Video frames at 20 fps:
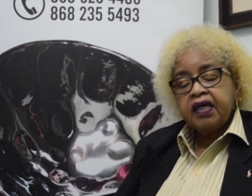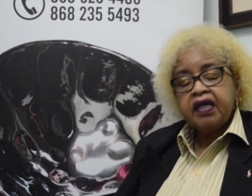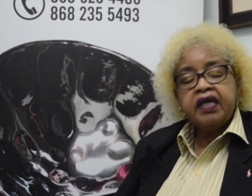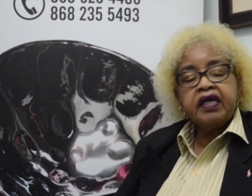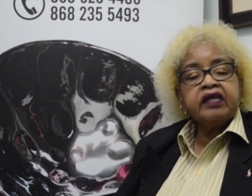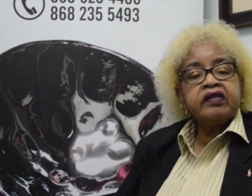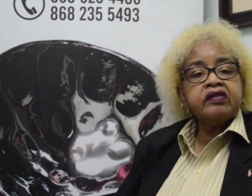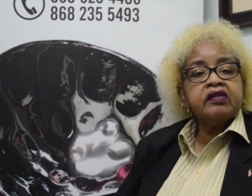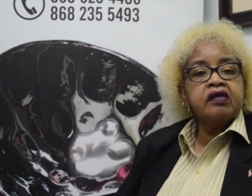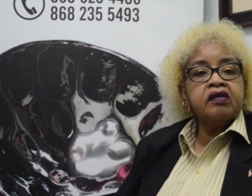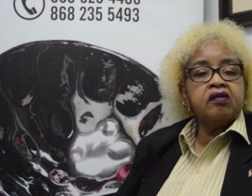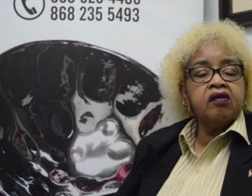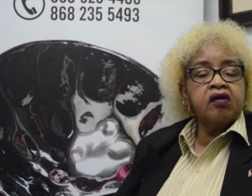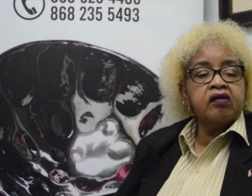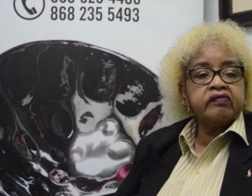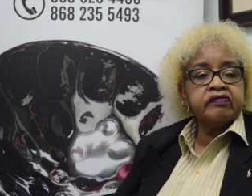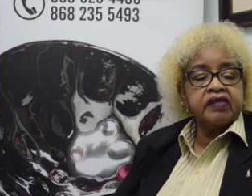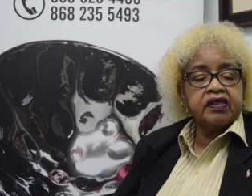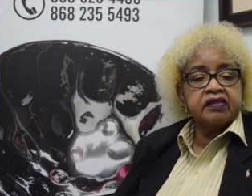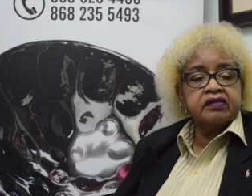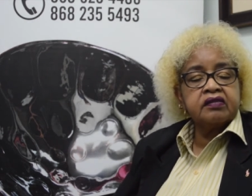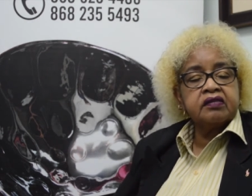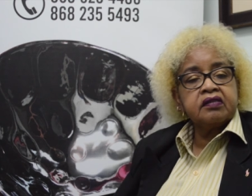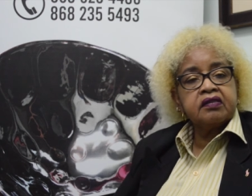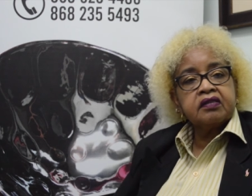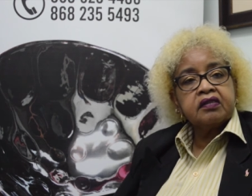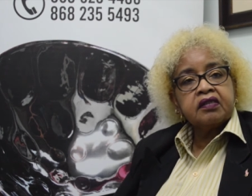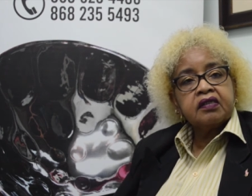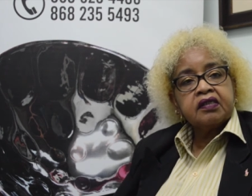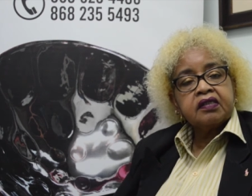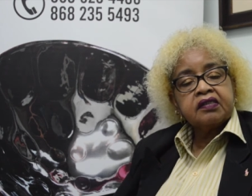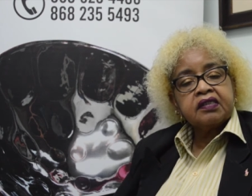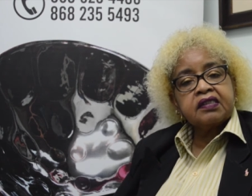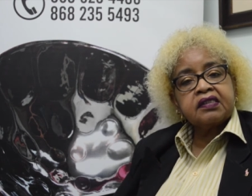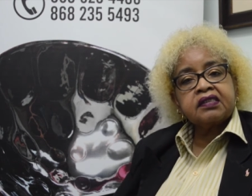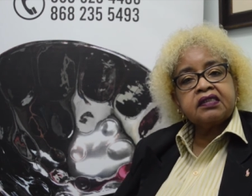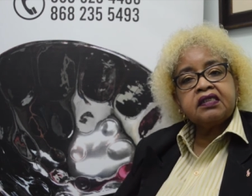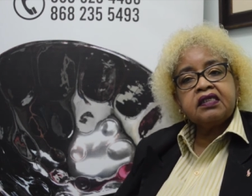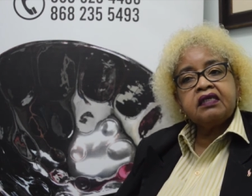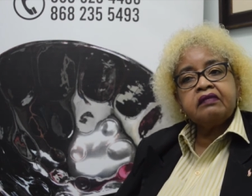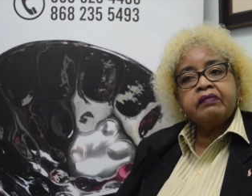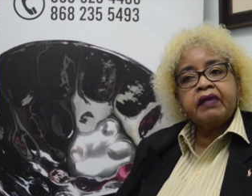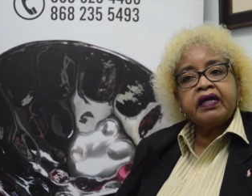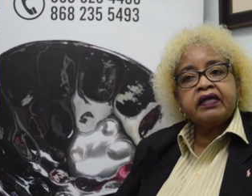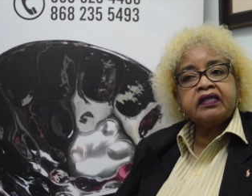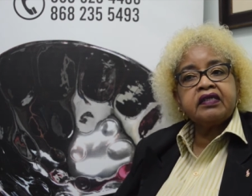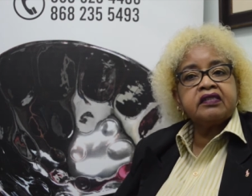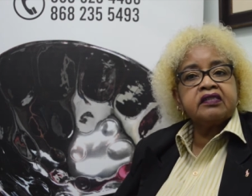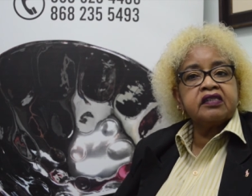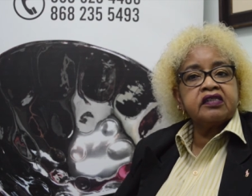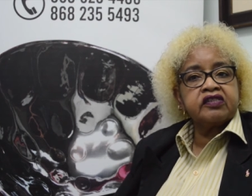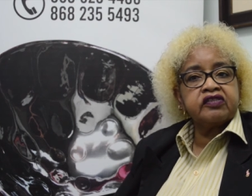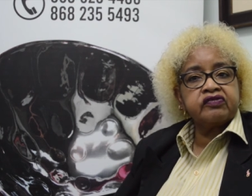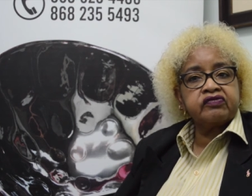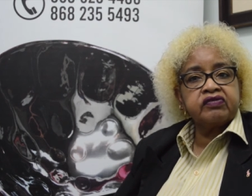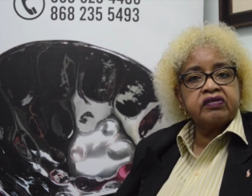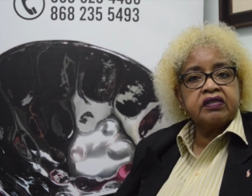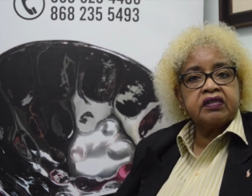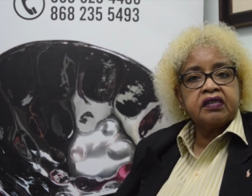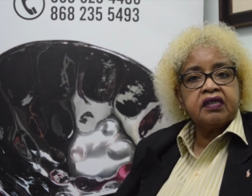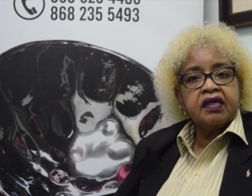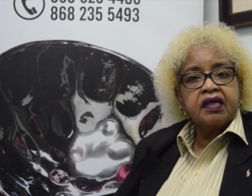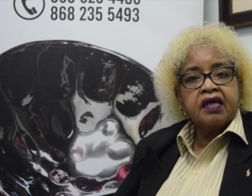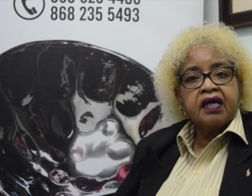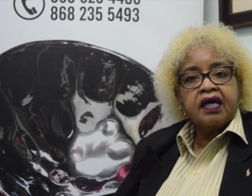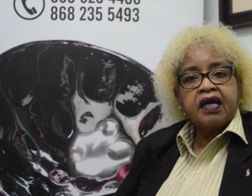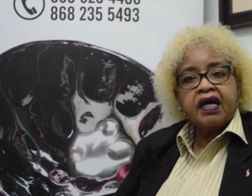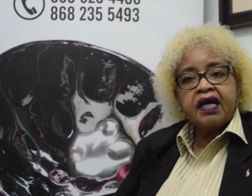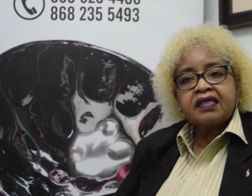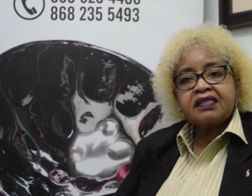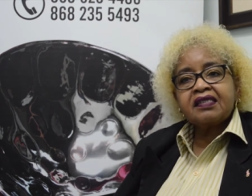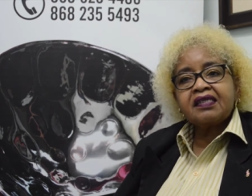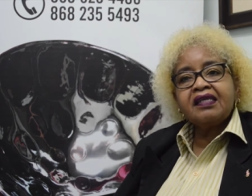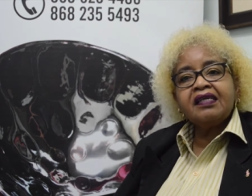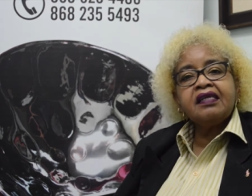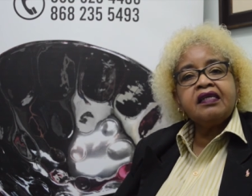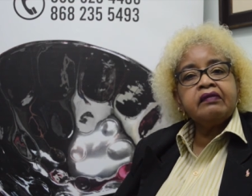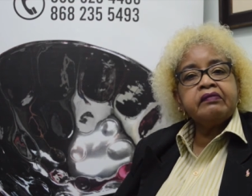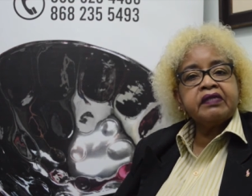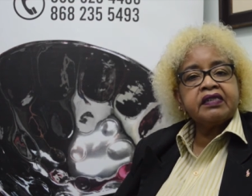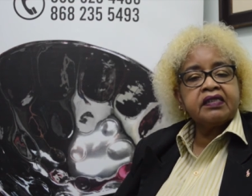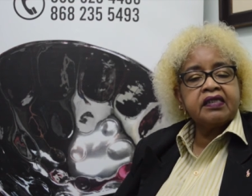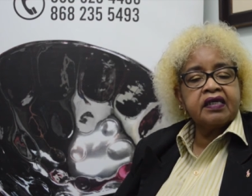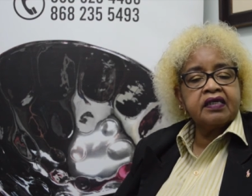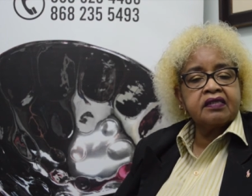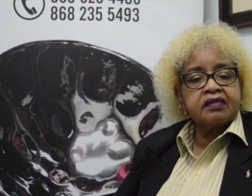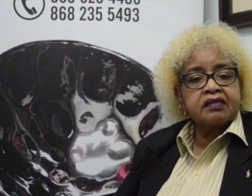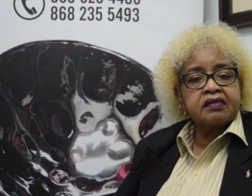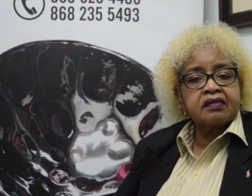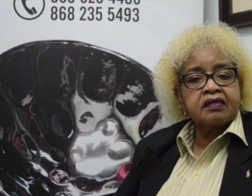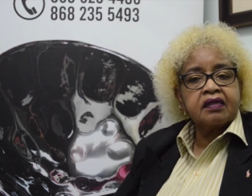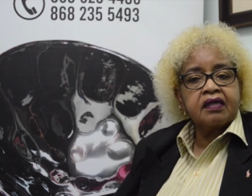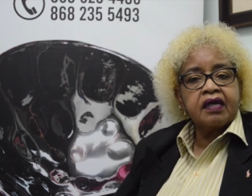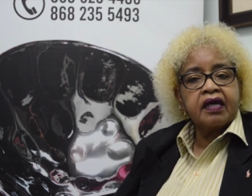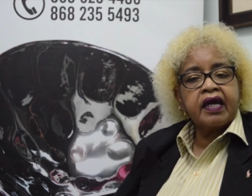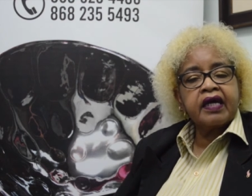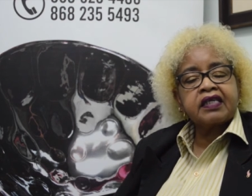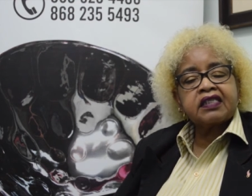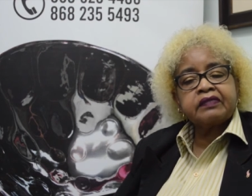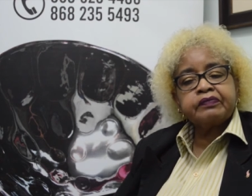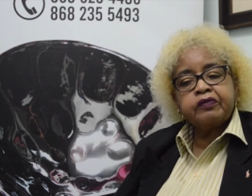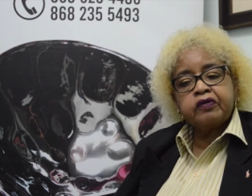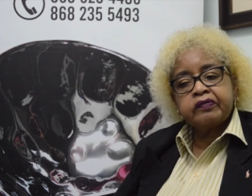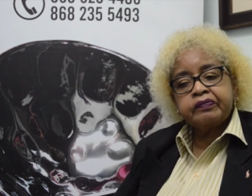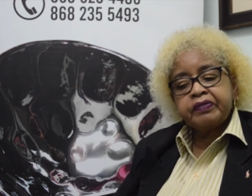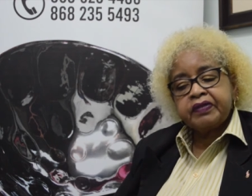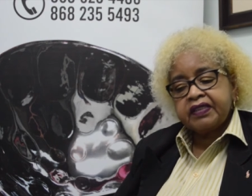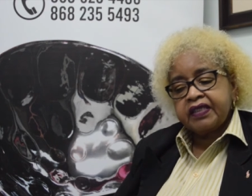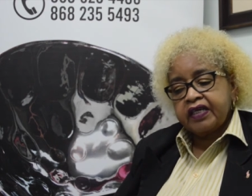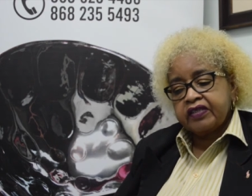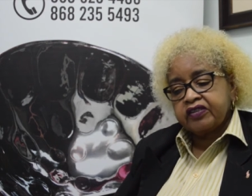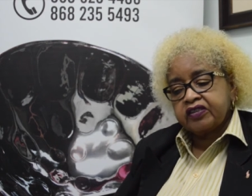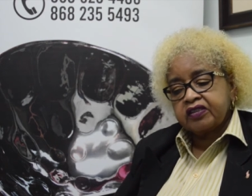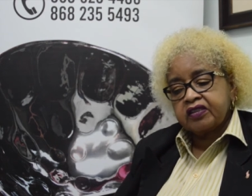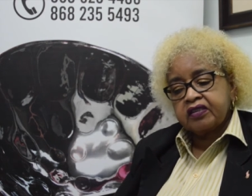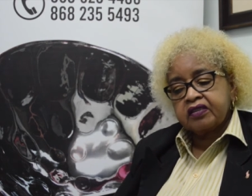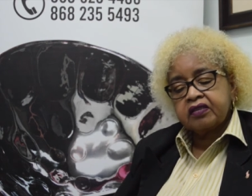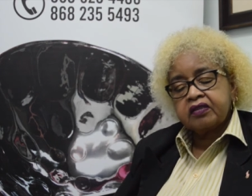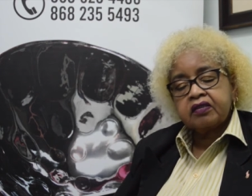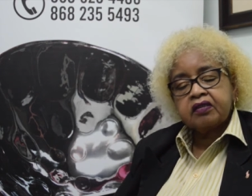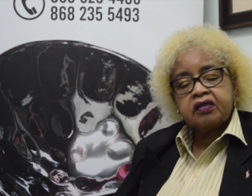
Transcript: In the long run, the steel band industry has a limitless export potential,